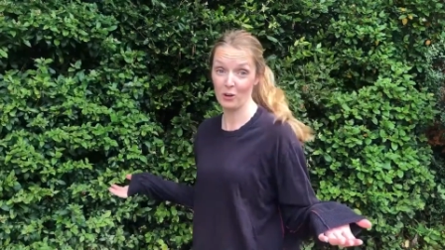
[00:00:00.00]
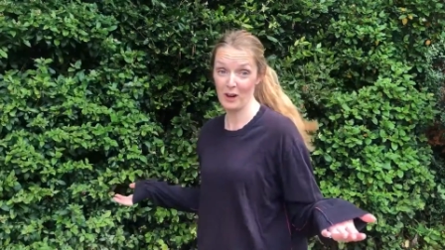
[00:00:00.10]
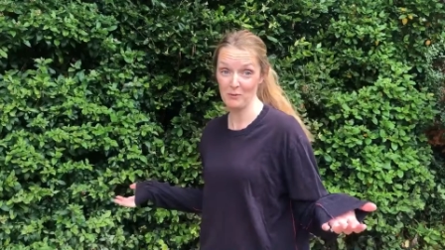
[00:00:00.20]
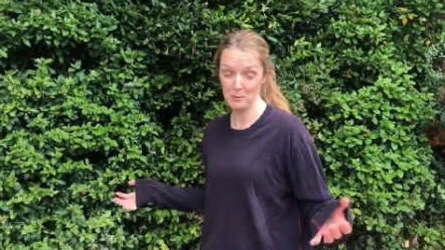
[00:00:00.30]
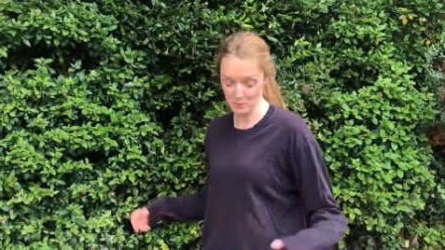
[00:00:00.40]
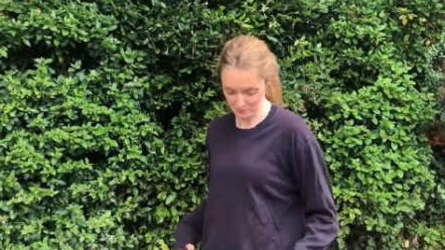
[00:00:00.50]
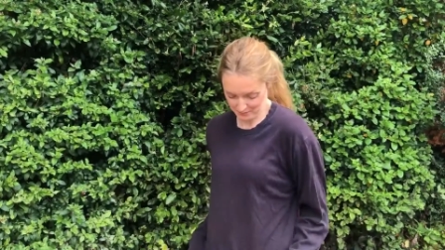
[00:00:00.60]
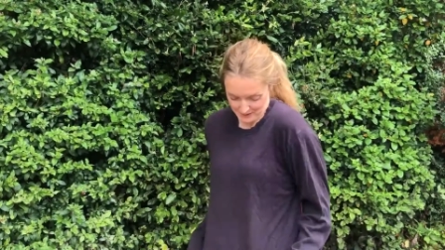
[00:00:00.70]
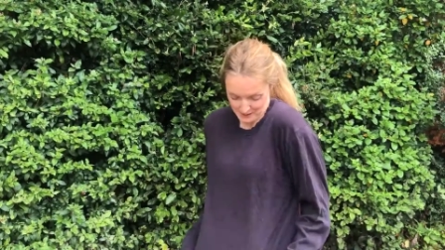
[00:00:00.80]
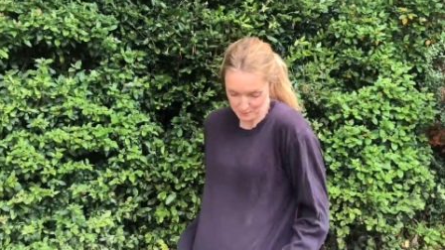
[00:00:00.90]
or comfortable
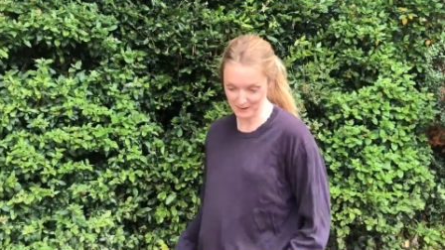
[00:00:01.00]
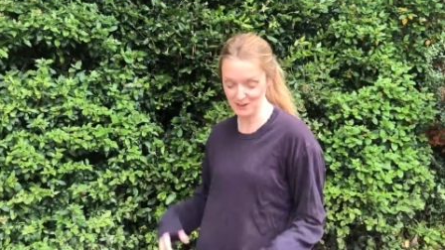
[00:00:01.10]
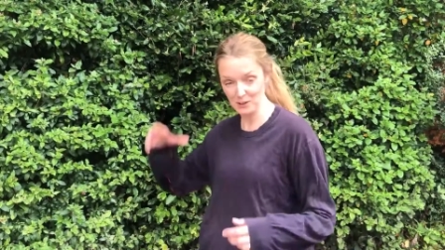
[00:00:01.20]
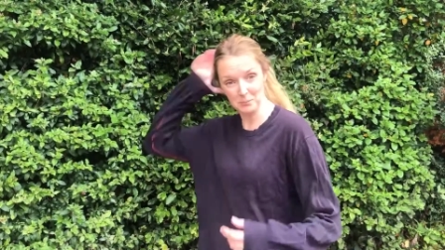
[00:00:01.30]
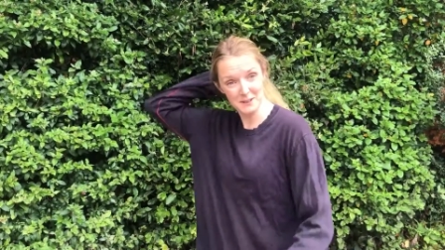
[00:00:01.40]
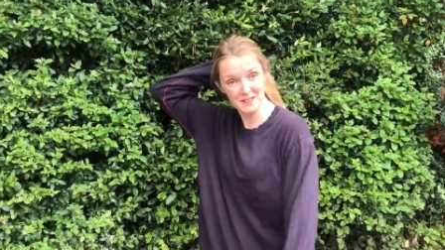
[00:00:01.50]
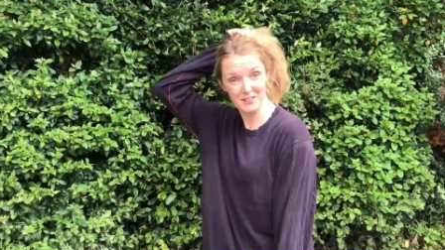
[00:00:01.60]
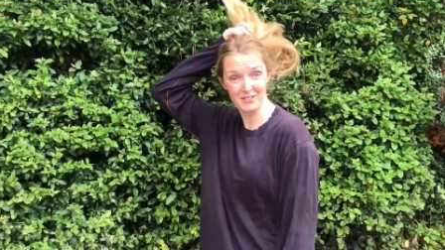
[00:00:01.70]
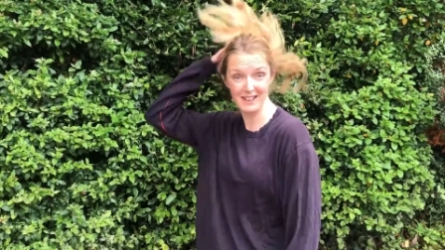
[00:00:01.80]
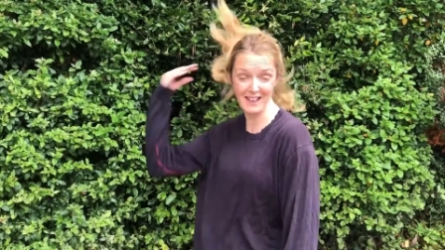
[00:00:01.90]
in your baggy jumpers
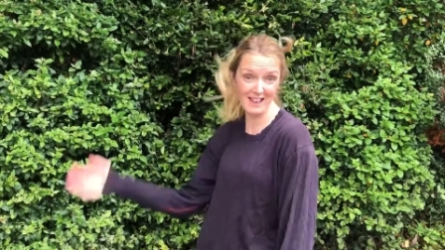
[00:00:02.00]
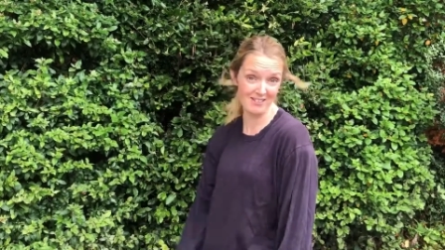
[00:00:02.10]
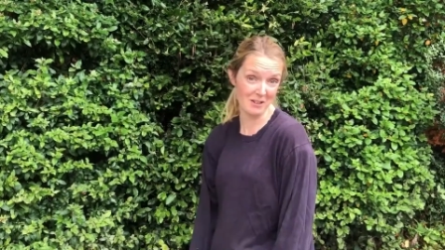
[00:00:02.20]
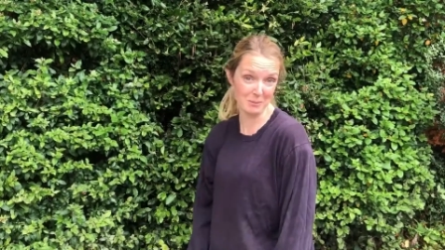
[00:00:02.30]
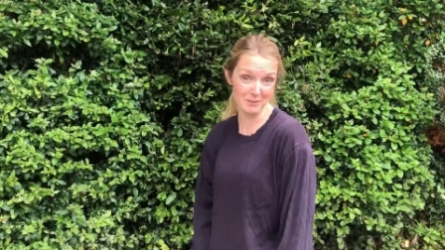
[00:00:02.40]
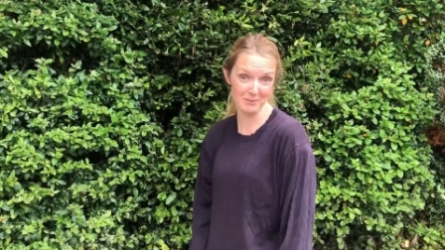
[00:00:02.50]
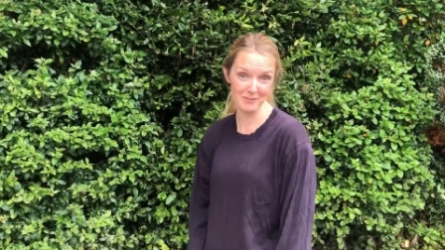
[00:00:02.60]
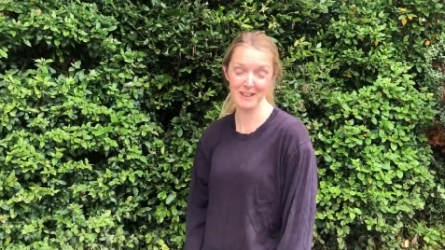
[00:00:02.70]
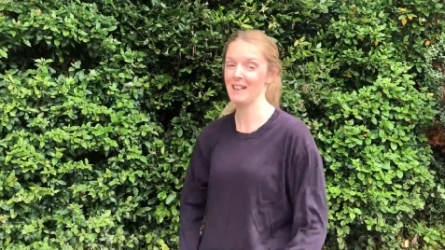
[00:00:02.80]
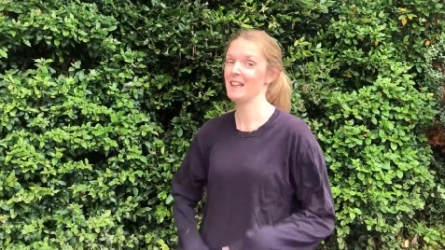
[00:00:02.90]
with your hair up.
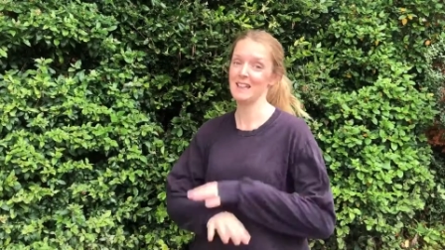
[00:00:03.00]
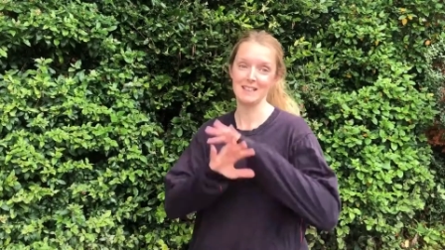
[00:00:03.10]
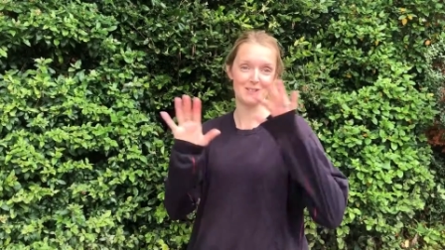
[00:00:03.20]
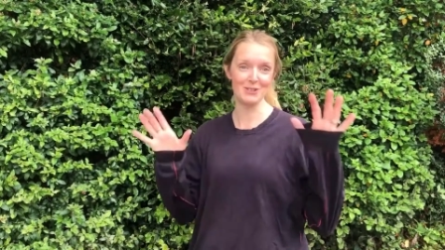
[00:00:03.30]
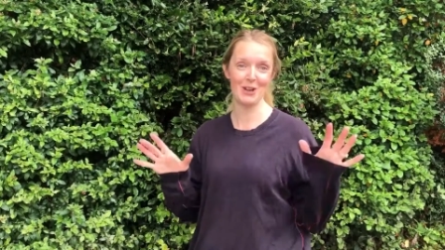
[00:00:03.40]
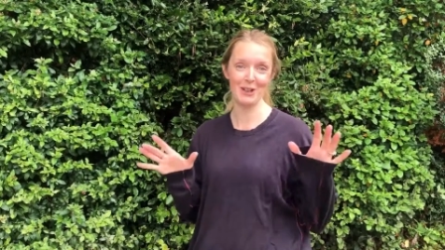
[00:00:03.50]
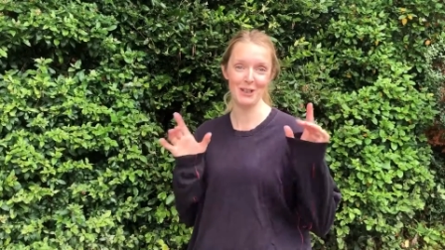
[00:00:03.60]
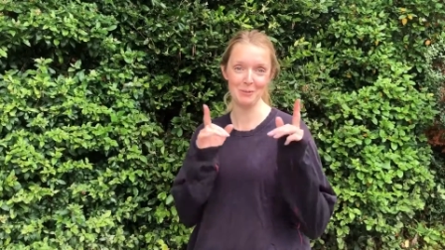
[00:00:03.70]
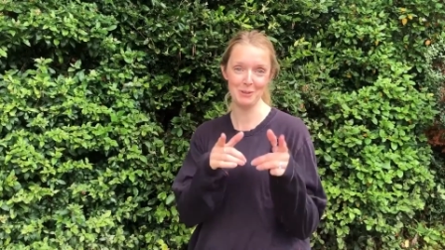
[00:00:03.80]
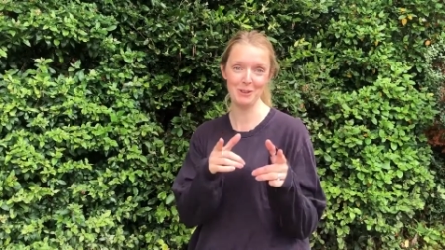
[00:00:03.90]
It's
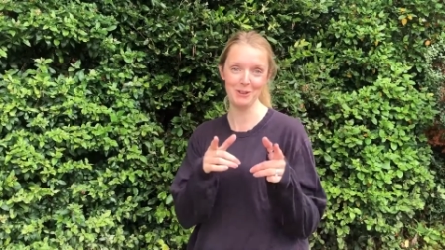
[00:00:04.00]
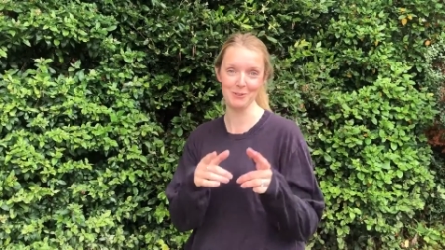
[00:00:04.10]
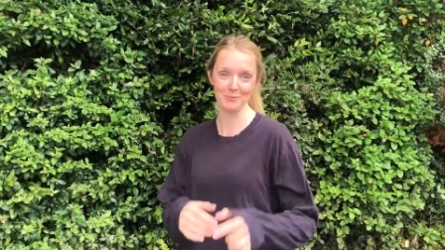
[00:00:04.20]
entirely up to you.